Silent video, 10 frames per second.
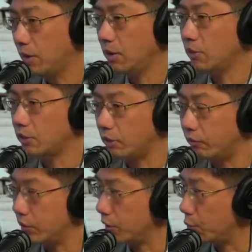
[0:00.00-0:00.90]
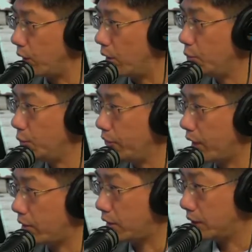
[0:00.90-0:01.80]
service as well, and we've
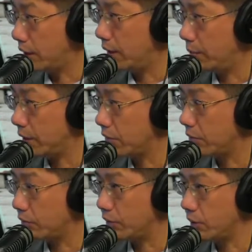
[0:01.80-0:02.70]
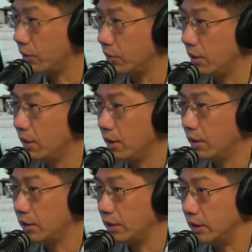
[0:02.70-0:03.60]
had our TMS services
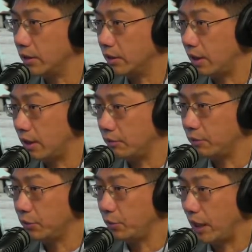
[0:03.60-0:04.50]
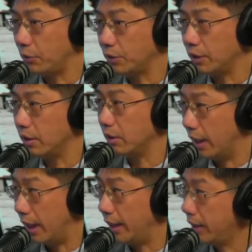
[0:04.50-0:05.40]
since
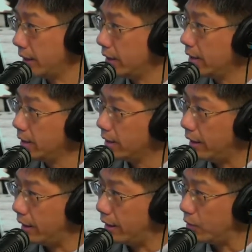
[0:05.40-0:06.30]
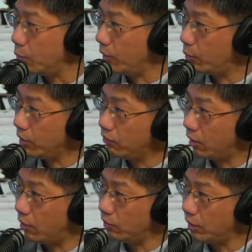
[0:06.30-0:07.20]
2009. And we were
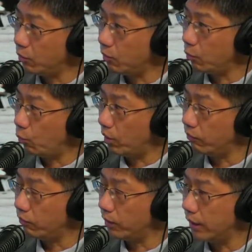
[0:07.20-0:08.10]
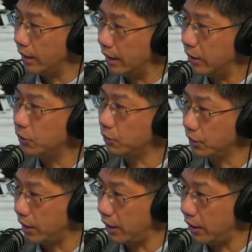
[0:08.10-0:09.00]
involved in one of the initial
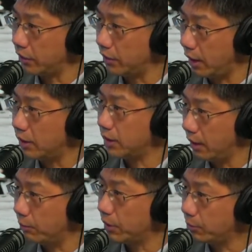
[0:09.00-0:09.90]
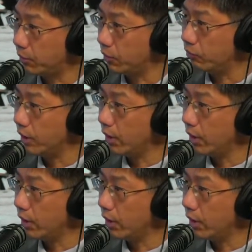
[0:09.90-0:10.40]
studies that got TMS approved.